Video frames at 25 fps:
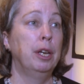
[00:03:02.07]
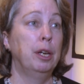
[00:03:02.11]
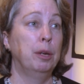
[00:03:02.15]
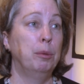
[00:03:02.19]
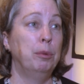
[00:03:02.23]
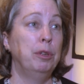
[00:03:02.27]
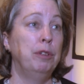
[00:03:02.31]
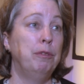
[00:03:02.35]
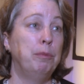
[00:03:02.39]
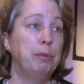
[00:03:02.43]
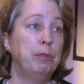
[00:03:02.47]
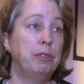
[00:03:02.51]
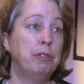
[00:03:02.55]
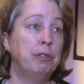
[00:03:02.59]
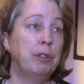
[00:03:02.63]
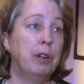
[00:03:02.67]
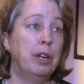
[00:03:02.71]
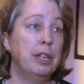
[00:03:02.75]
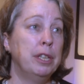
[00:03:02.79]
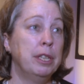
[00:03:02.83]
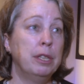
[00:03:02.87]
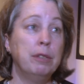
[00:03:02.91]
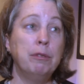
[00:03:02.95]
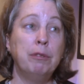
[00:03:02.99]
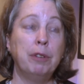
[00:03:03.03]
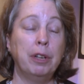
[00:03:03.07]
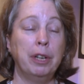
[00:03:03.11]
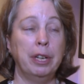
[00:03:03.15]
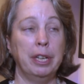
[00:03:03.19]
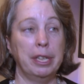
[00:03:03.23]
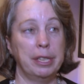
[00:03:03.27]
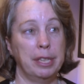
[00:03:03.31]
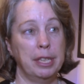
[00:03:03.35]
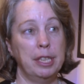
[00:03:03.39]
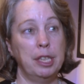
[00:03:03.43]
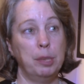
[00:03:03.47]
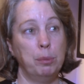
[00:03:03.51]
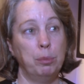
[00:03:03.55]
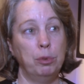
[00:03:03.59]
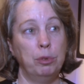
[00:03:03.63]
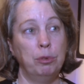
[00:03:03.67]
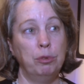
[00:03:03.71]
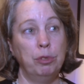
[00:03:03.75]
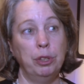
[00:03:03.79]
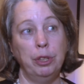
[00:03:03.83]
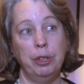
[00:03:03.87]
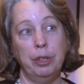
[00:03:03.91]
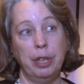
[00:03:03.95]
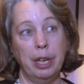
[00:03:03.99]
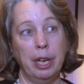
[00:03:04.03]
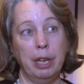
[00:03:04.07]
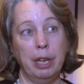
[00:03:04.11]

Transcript: We've provided a very accessible route